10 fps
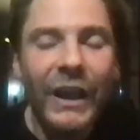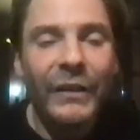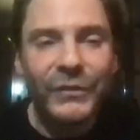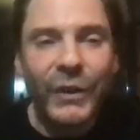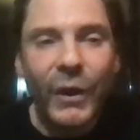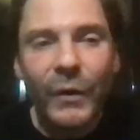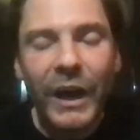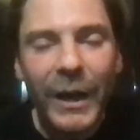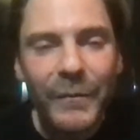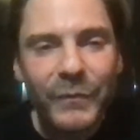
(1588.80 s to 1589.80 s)
So
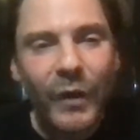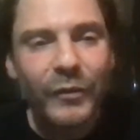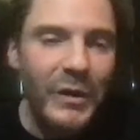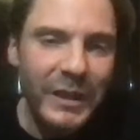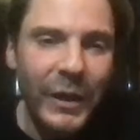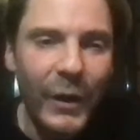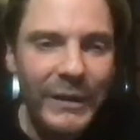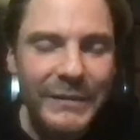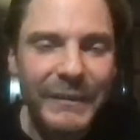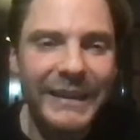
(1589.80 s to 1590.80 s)
of course it
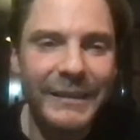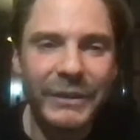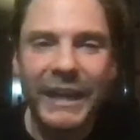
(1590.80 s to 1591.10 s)
hurts me a little bit.